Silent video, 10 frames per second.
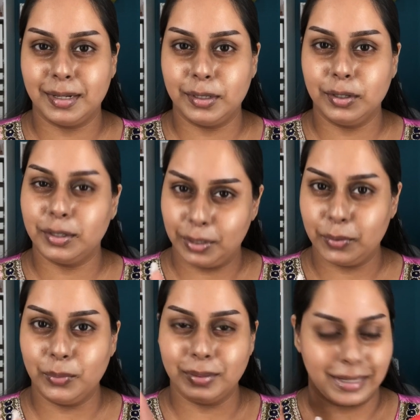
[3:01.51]
look, you
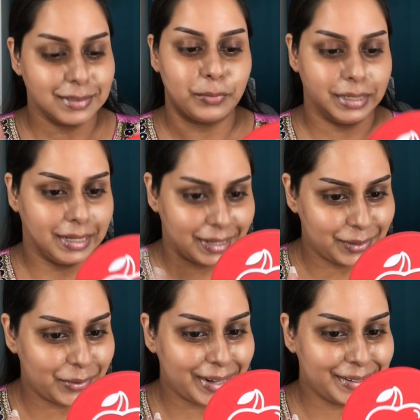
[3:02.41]
know, that's really
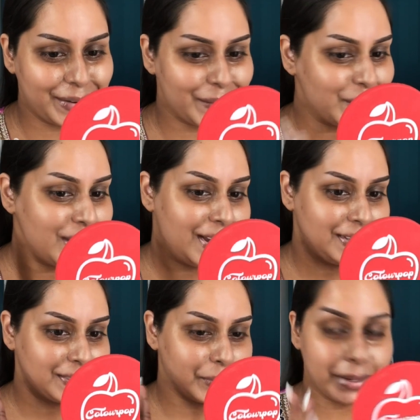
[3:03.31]
in right now.
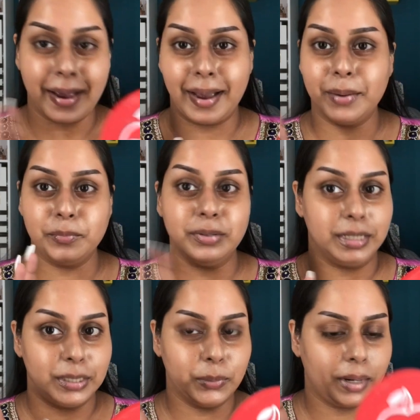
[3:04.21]
So yeah, I
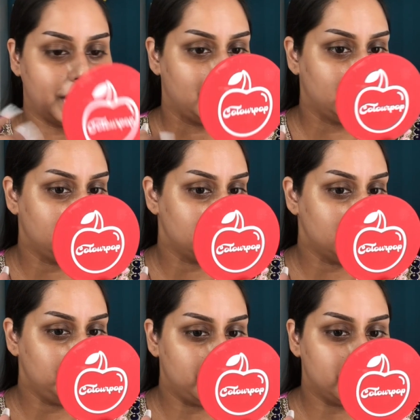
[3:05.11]
really do like it. Is
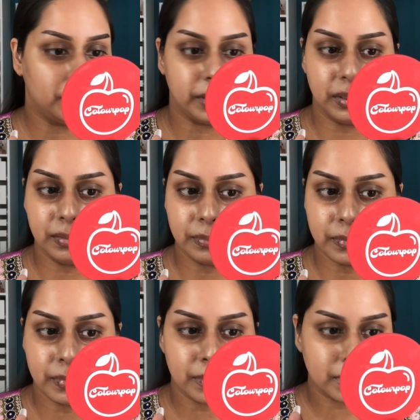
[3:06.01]
it blurring?
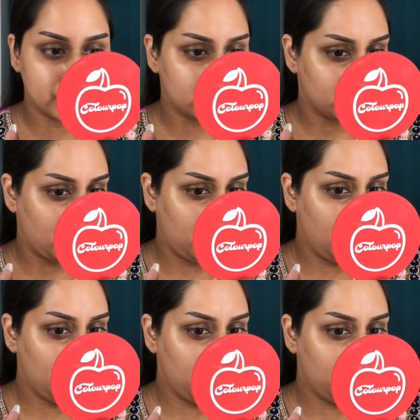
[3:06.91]

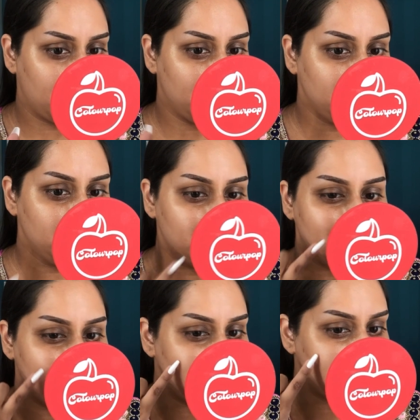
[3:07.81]
I don't
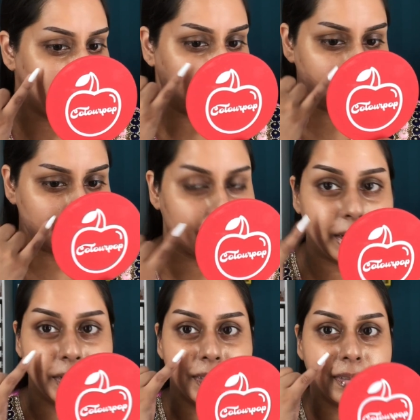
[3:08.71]
really see much. Like
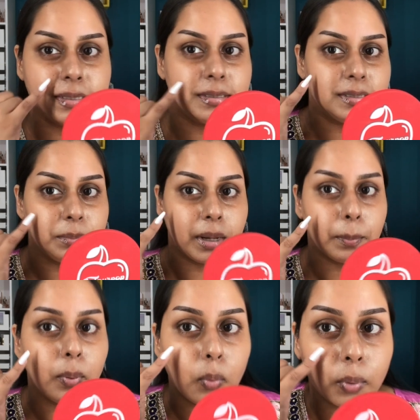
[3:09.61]
I can still see my
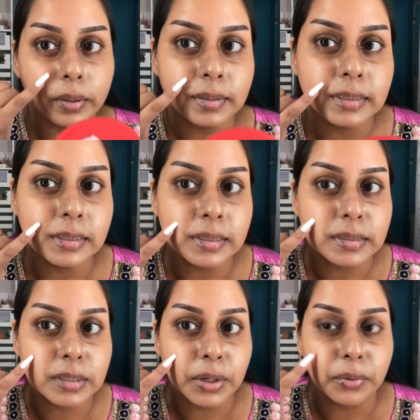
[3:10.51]
pores in
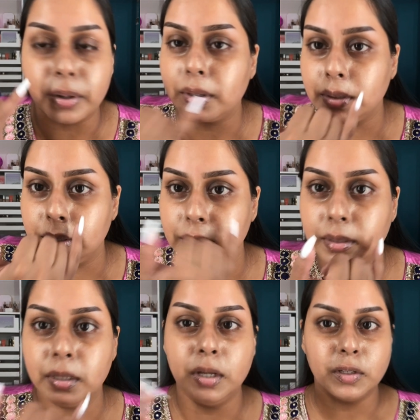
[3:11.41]
this area a
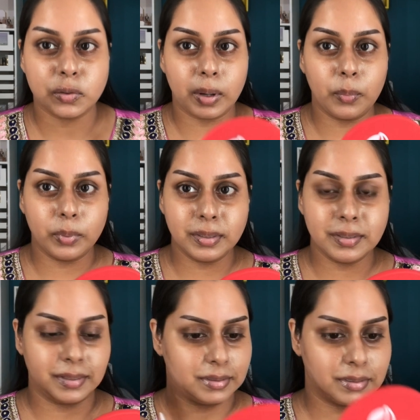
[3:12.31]
little, so I wouldn't
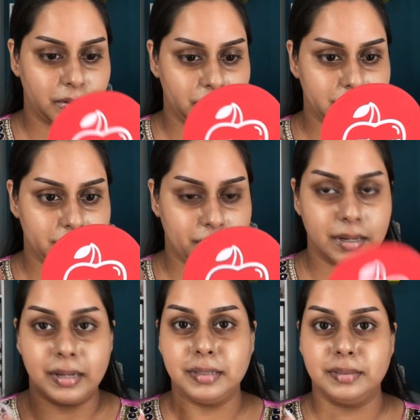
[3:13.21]
necessarily say
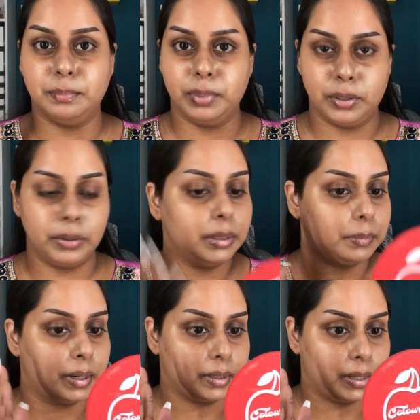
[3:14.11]
that it's blurring, but